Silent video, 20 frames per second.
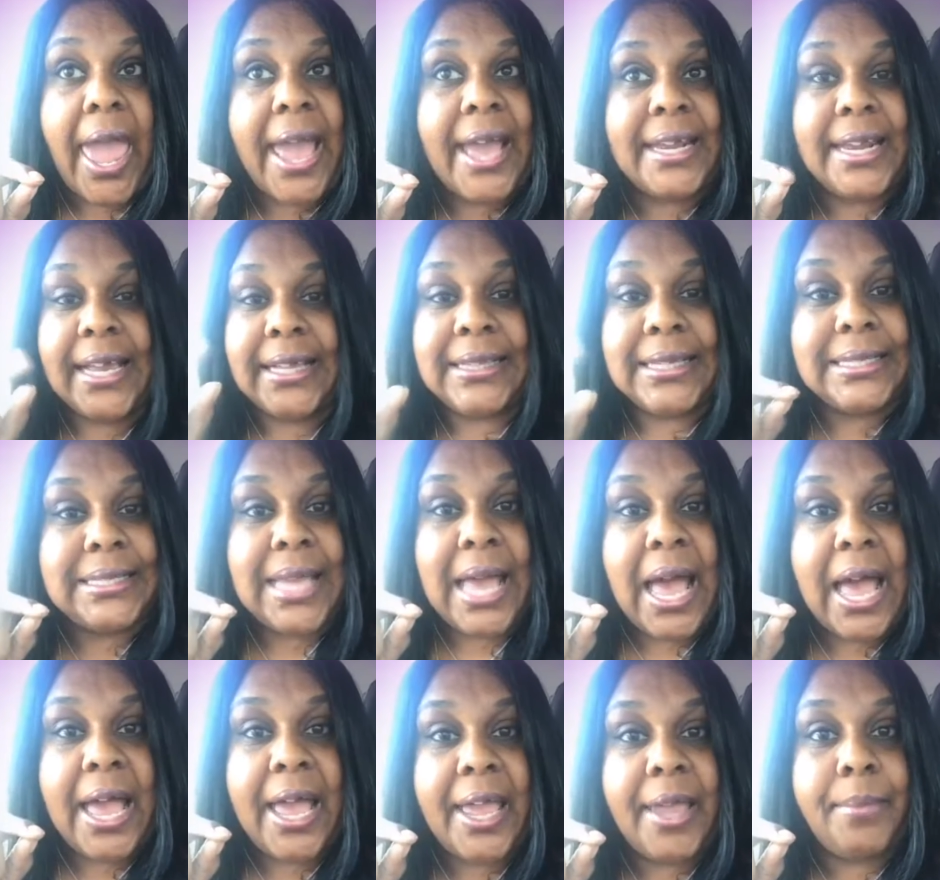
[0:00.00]
And at the
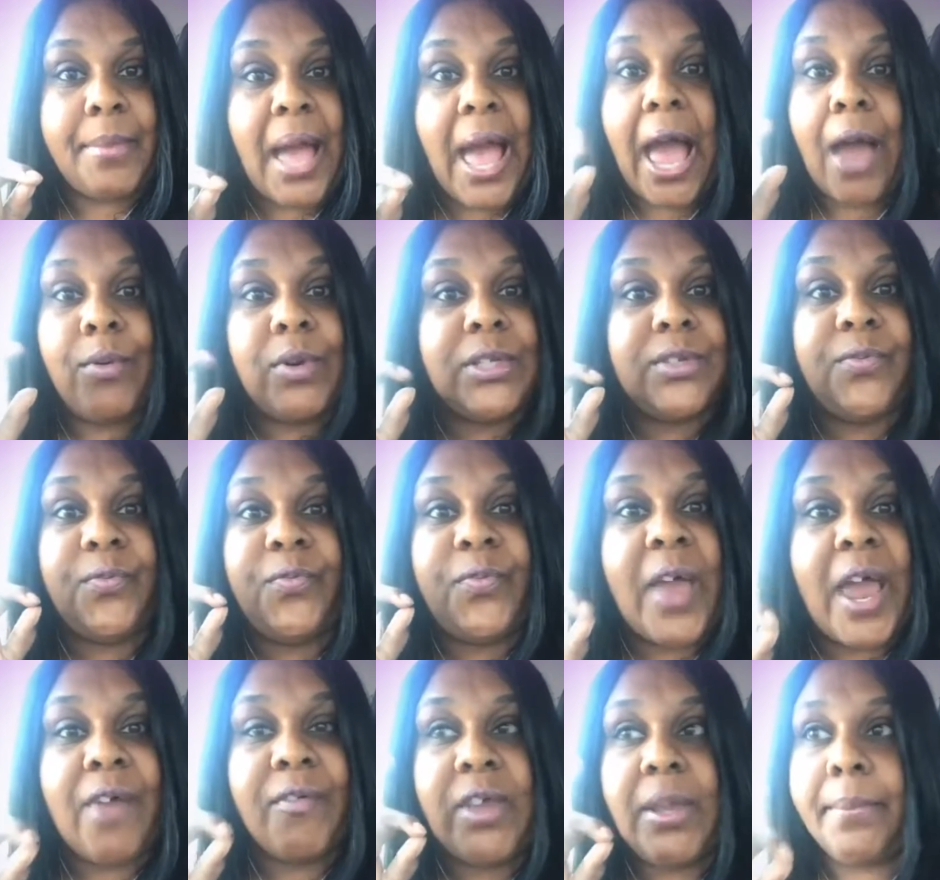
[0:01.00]
time, I was
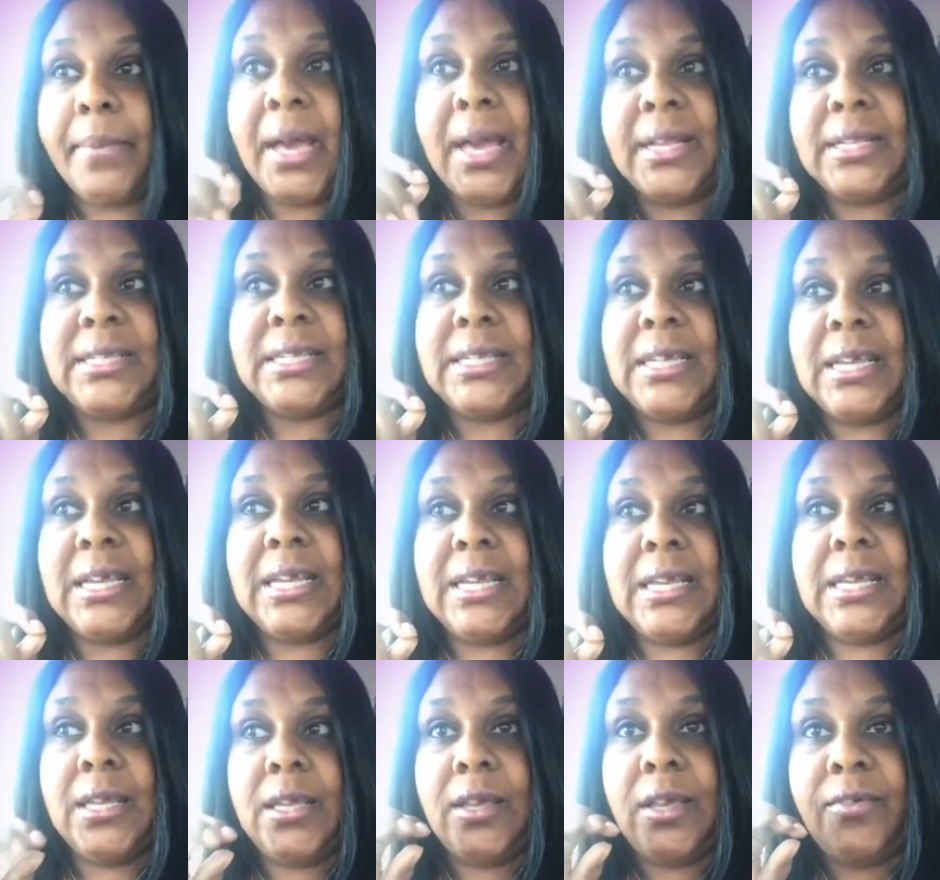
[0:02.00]
very much
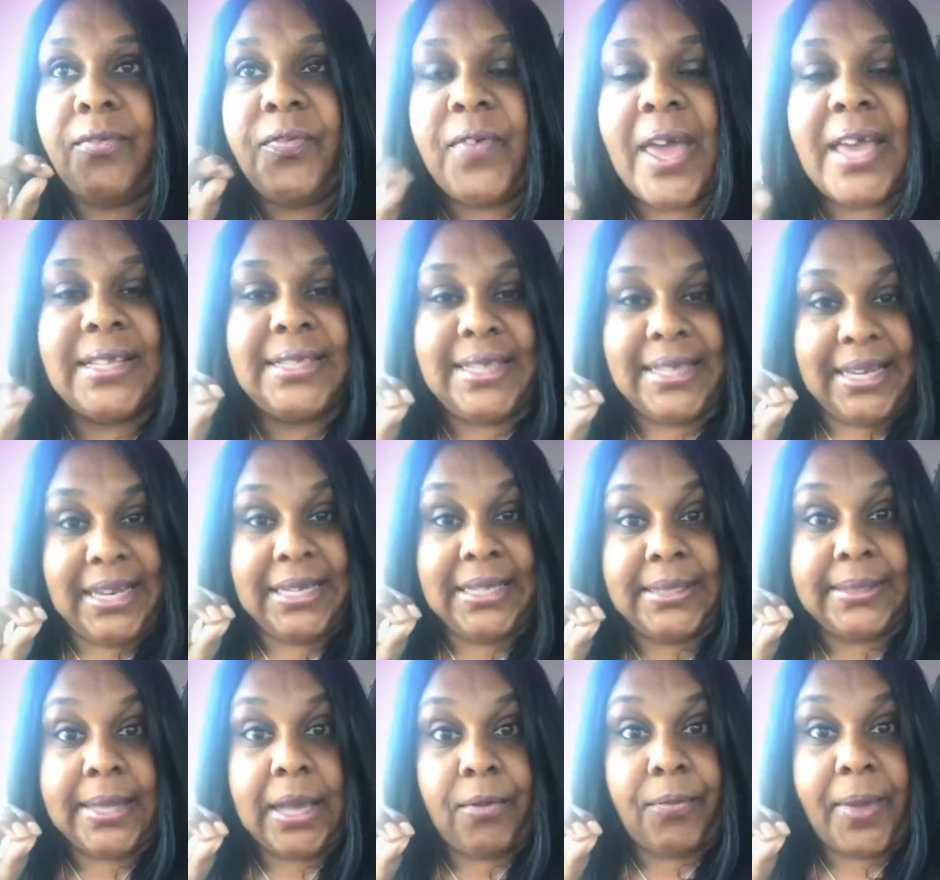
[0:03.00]
vested
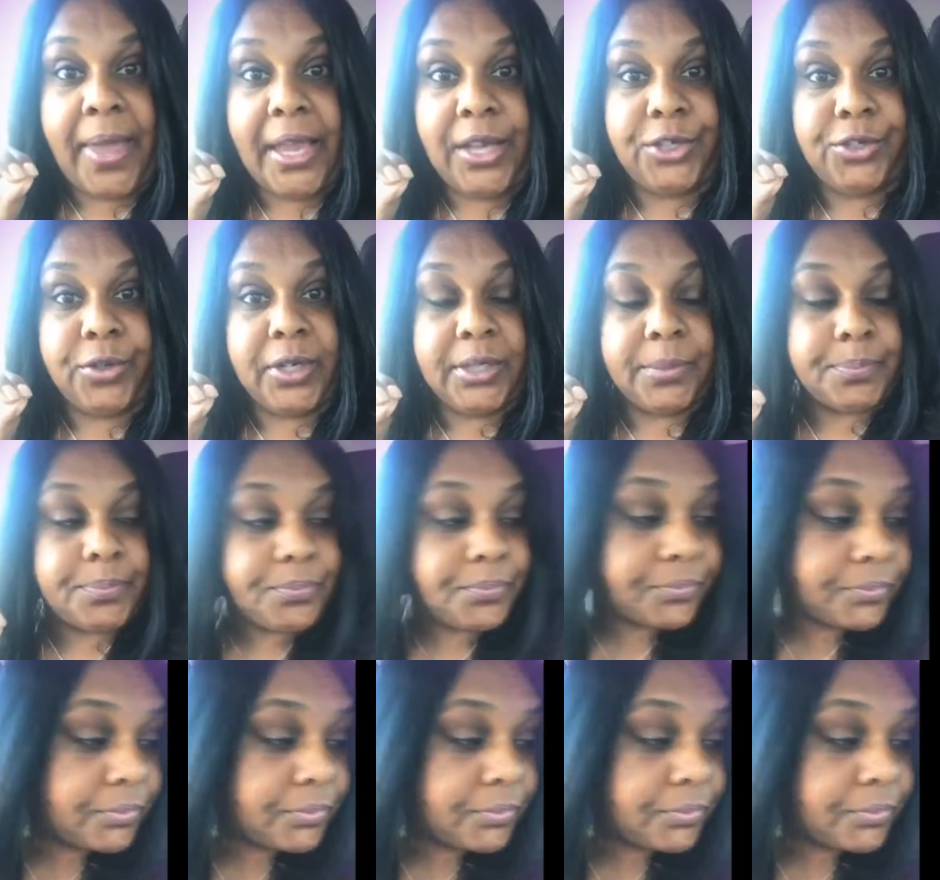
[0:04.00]
in self-hatred.